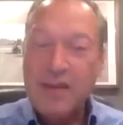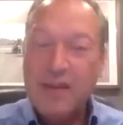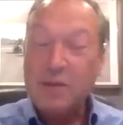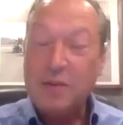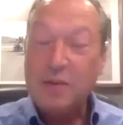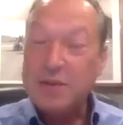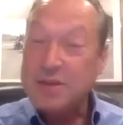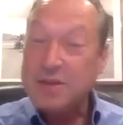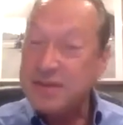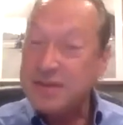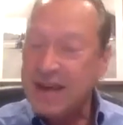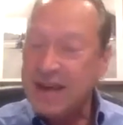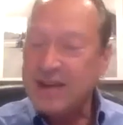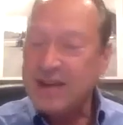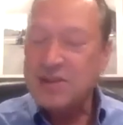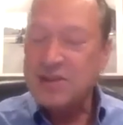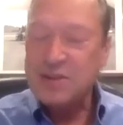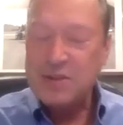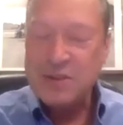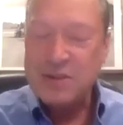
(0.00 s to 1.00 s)
they were
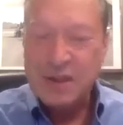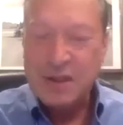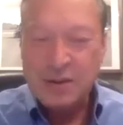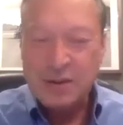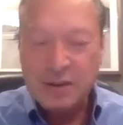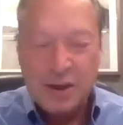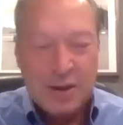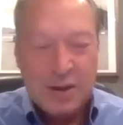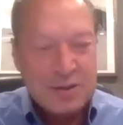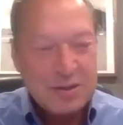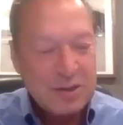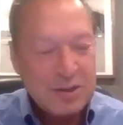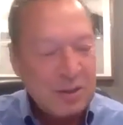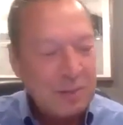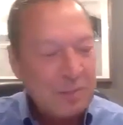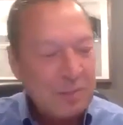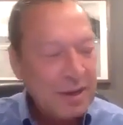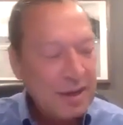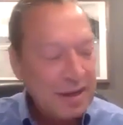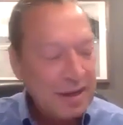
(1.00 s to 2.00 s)
disastrous in long
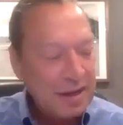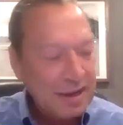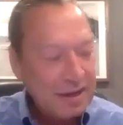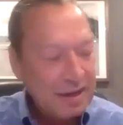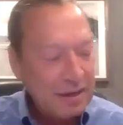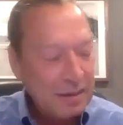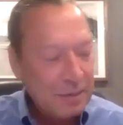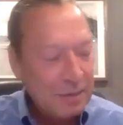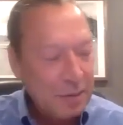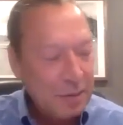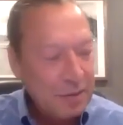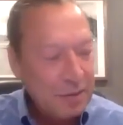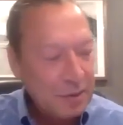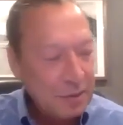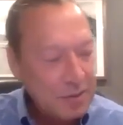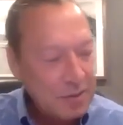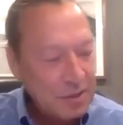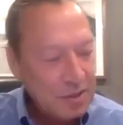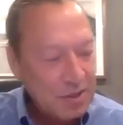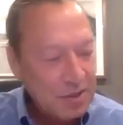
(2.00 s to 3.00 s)
term, but at the moment they
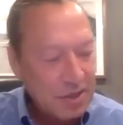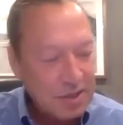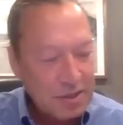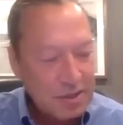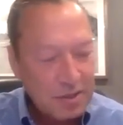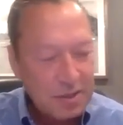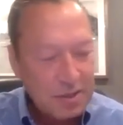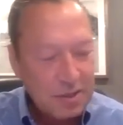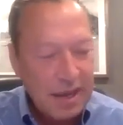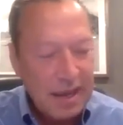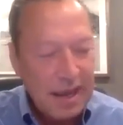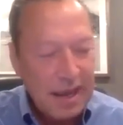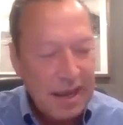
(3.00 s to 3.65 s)
were successes.